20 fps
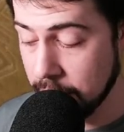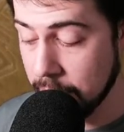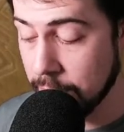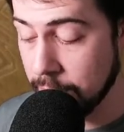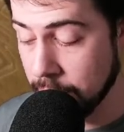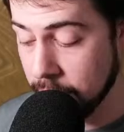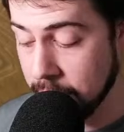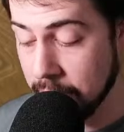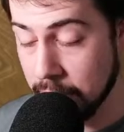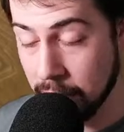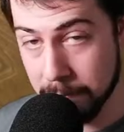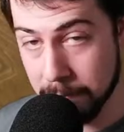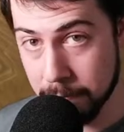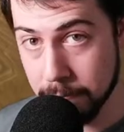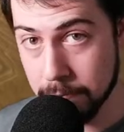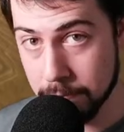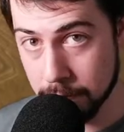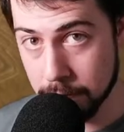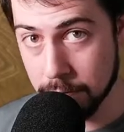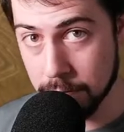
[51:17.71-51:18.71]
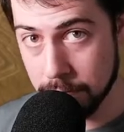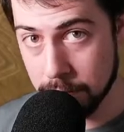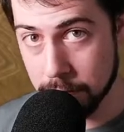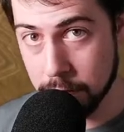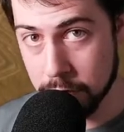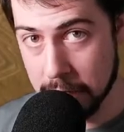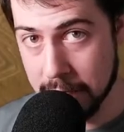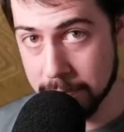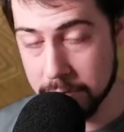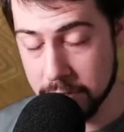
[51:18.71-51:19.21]
It would help
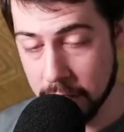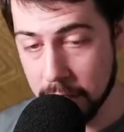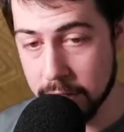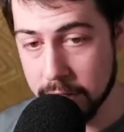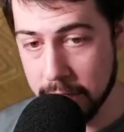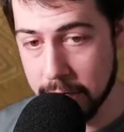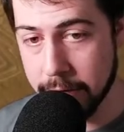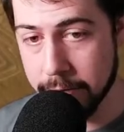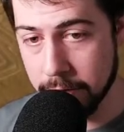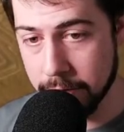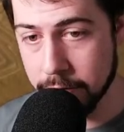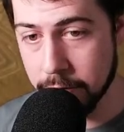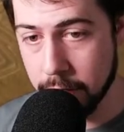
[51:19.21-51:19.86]
Trapjaw Tyrant